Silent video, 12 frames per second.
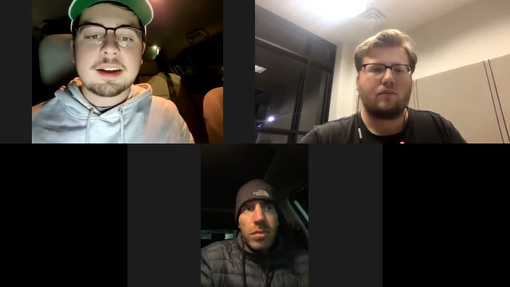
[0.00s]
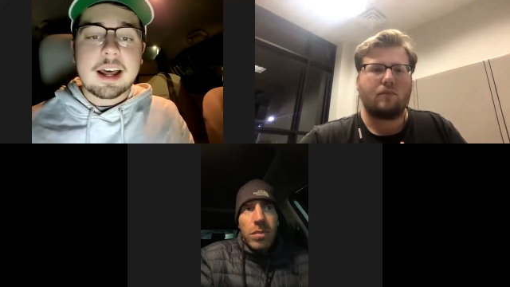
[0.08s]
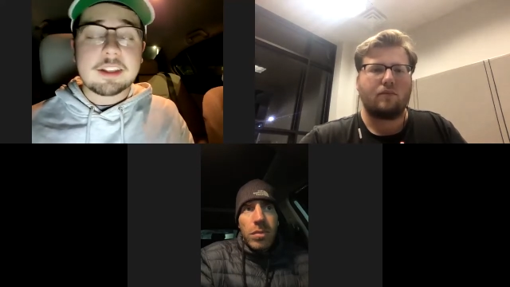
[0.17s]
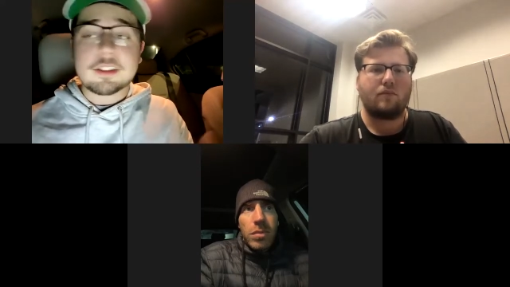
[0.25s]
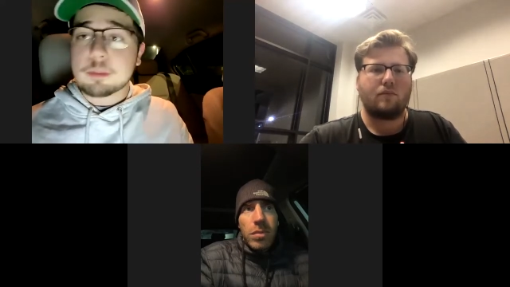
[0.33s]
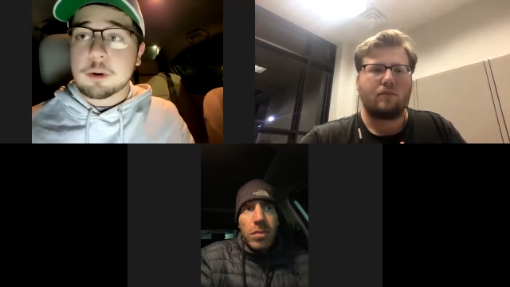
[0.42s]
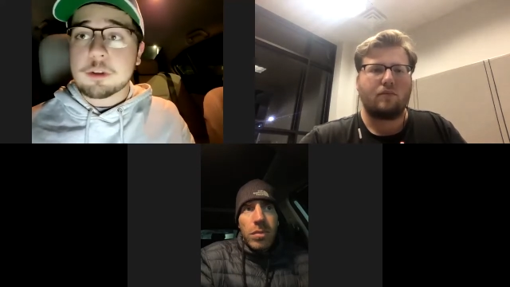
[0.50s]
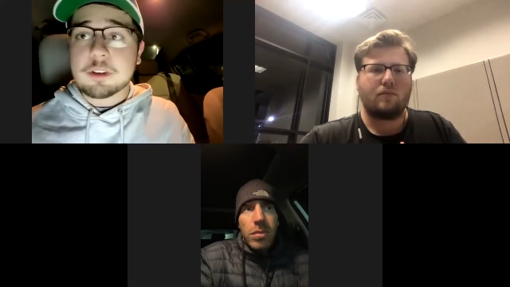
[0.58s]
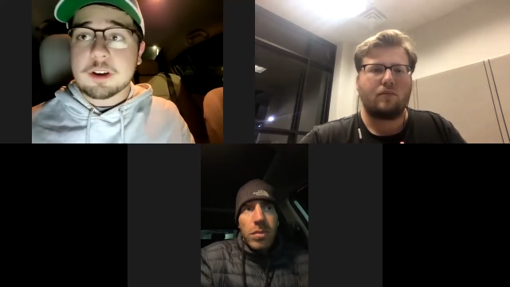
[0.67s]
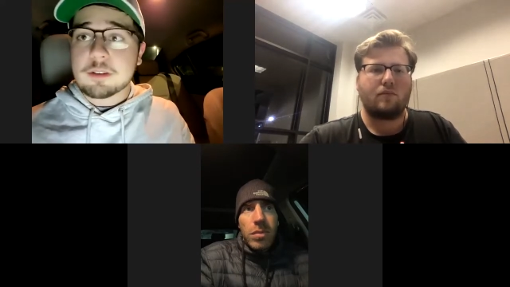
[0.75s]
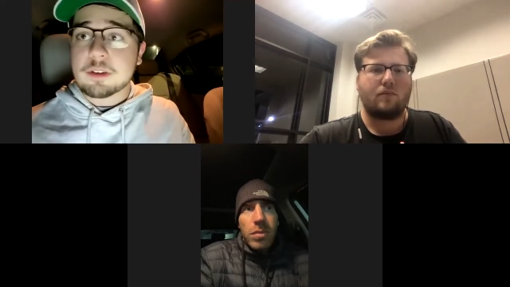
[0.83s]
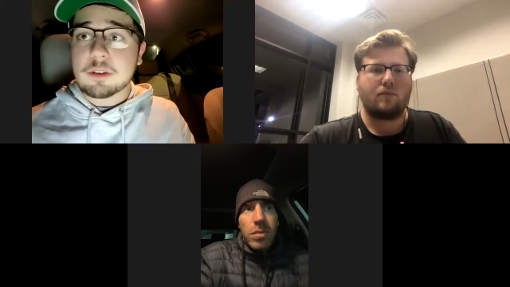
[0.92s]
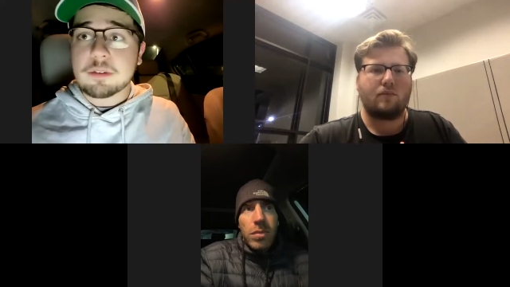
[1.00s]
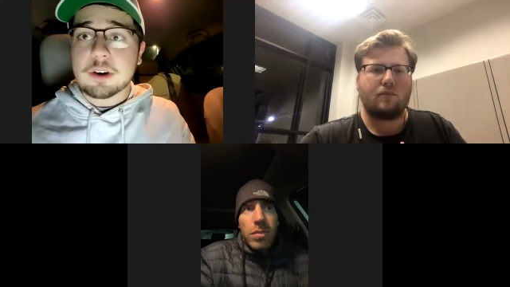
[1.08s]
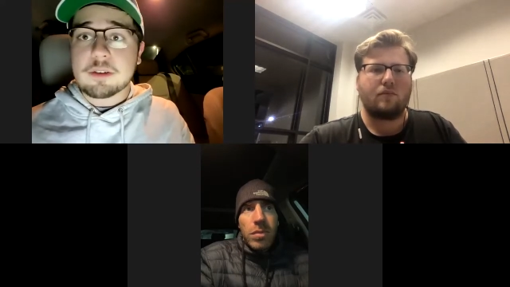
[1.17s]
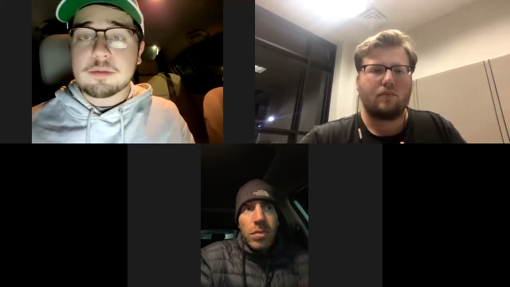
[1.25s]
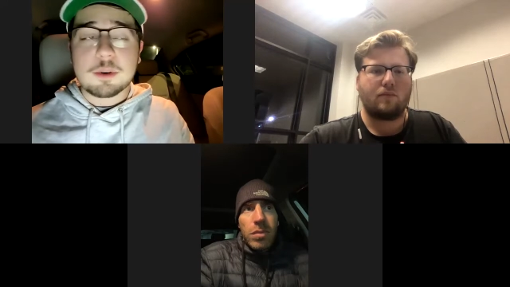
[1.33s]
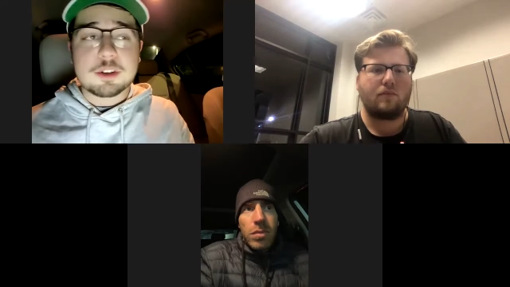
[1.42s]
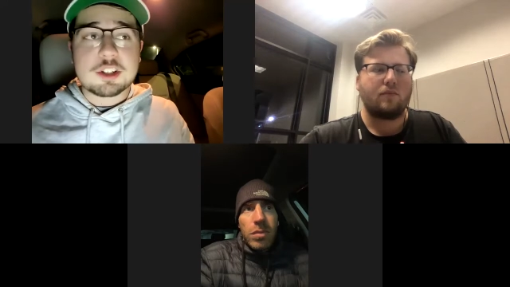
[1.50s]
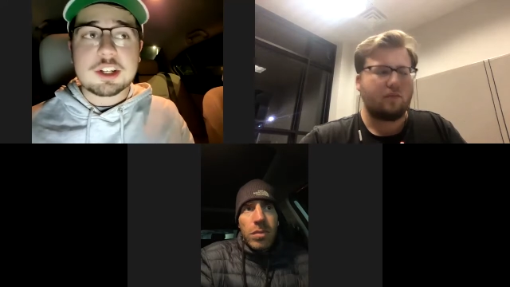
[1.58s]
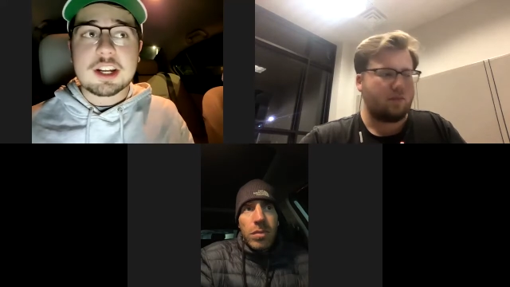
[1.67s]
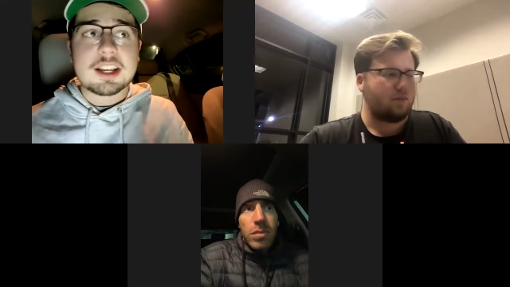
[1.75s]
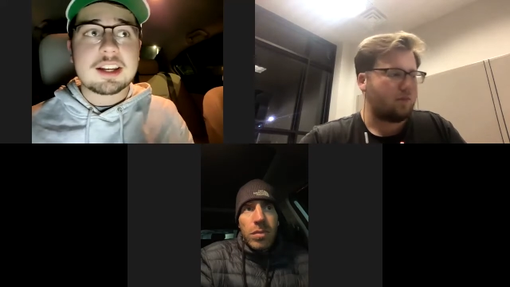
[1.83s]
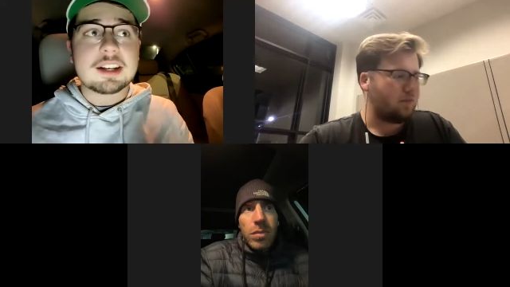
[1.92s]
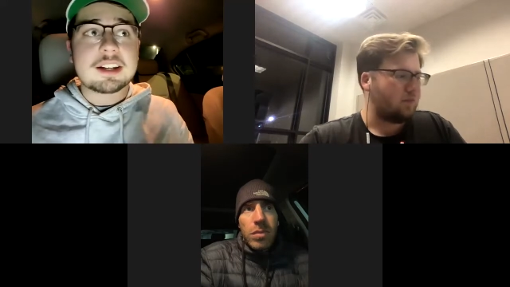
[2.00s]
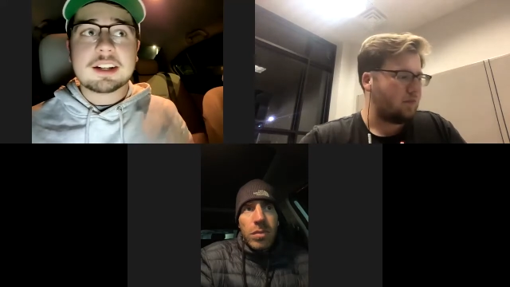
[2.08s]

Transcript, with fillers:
Speaker 1: I think they're both going to feel very fortunate.